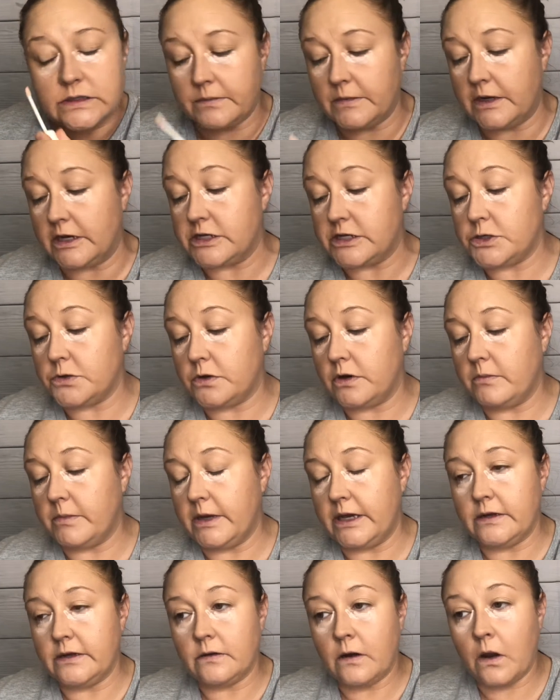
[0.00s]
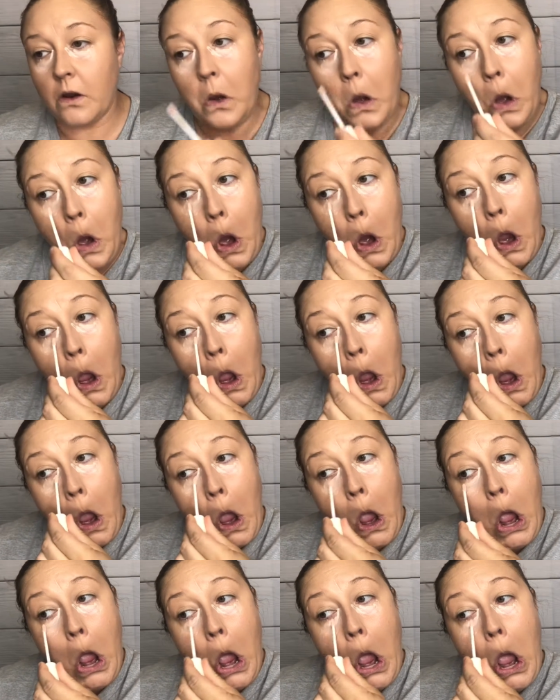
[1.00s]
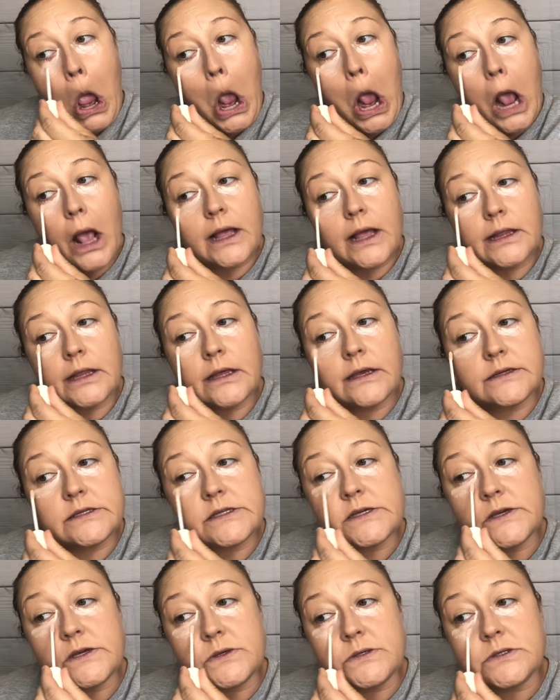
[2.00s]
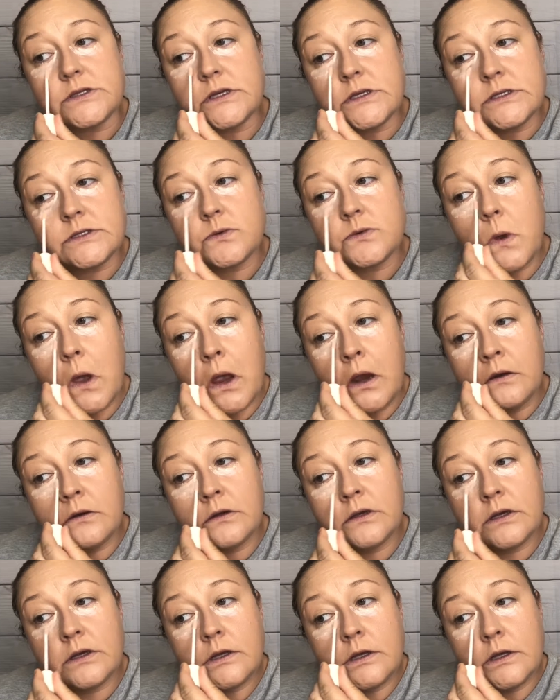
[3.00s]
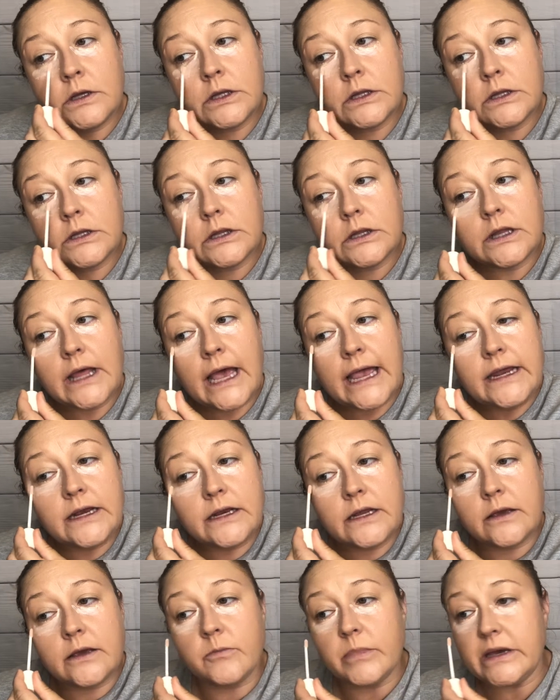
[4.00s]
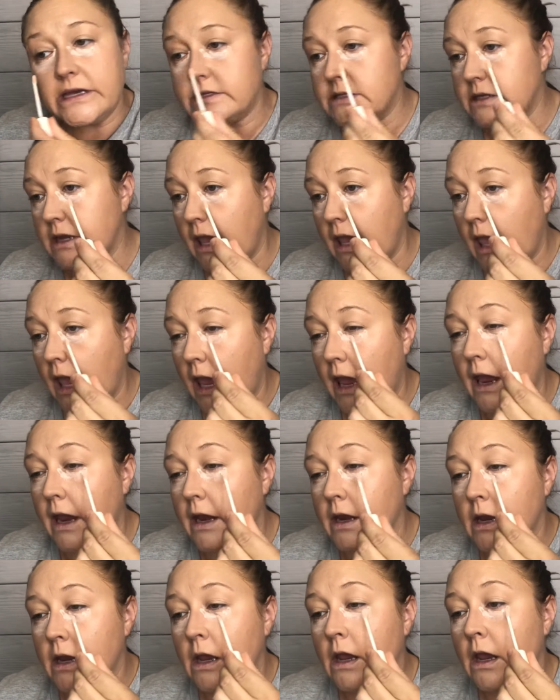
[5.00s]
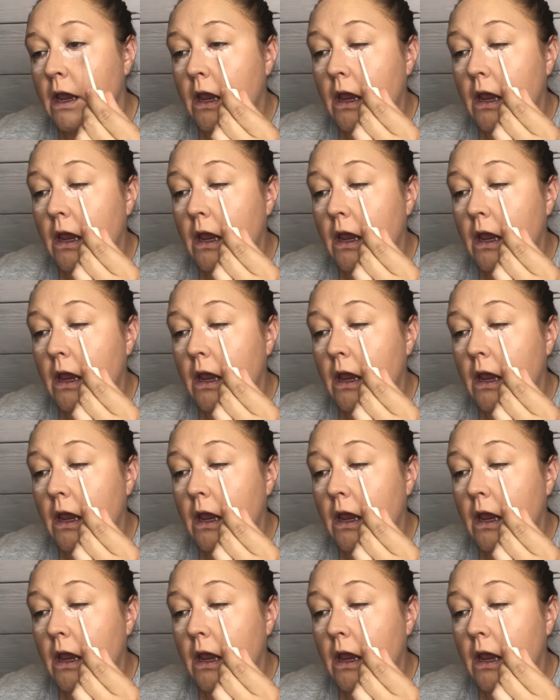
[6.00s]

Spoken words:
I'm not sure, but I like to use this one, lighten it best I can,